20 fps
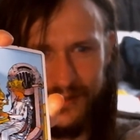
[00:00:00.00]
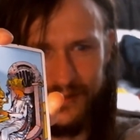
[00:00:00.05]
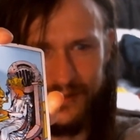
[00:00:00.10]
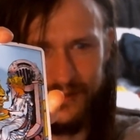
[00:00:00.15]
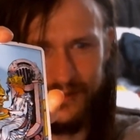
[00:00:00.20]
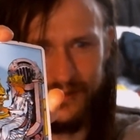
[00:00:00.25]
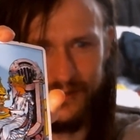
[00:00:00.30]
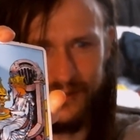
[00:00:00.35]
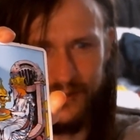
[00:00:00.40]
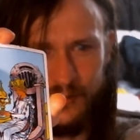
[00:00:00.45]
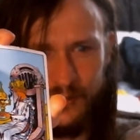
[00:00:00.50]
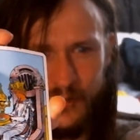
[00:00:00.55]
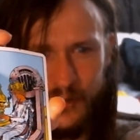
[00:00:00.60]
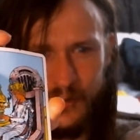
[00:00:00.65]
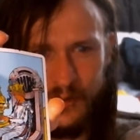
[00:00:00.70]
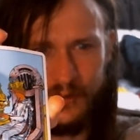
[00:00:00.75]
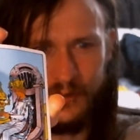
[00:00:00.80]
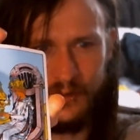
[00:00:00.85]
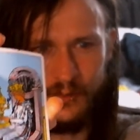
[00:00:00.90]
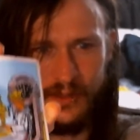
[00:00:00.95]
They're
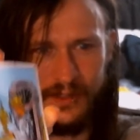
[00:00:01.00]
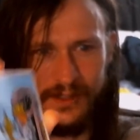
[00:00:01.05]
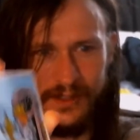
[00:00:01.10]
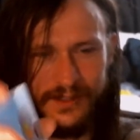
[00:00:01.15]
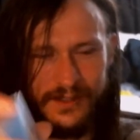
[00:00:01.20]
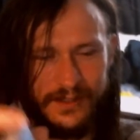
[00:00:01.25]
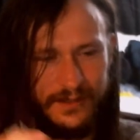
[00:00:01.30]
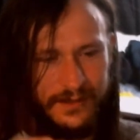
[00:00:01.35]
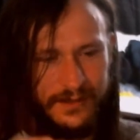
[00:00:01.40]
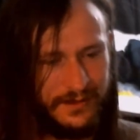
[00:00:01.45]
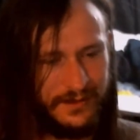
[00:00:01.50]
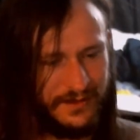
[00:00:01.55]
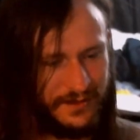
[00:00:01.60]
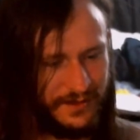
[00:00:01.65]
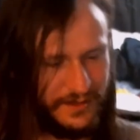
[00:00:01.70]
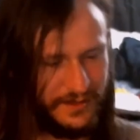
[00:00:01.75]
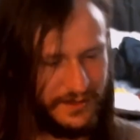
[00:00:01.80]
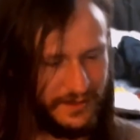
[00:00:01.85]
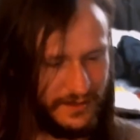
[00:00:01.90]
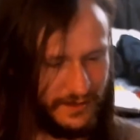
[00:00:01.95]
simple, but
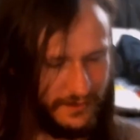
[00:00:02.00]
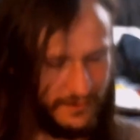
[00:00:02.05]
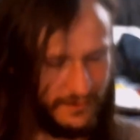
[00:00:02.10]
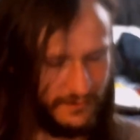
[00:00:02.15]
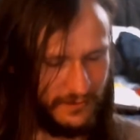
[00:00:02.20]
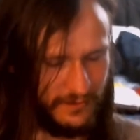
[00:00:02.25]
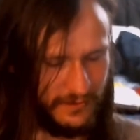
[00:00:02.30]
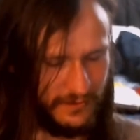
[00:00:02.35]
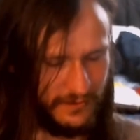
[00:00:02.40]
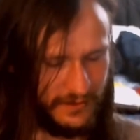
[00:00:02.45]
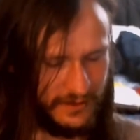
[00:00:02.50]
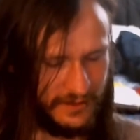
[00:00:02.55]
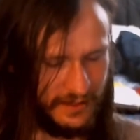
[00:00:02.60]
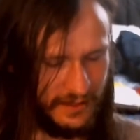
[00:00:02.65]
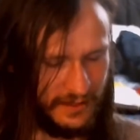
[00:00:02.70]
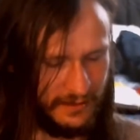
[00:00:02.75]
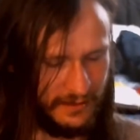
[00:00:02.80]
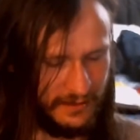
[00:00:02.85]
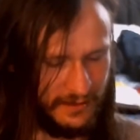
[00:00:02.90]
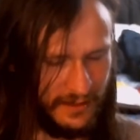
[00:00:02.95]
there's
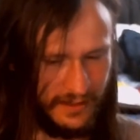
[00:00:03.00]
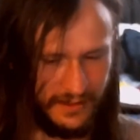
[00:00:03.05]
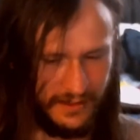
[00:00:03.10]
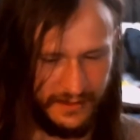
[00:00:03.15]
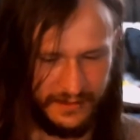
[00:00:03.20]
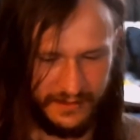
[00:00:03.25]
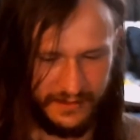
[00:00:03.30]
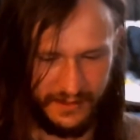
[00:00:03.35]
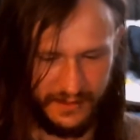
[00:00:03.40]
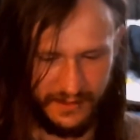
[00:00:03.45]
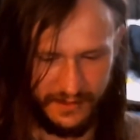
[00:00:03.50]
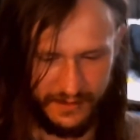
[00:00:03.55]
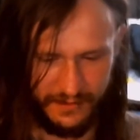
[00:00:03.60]
like a lot in there.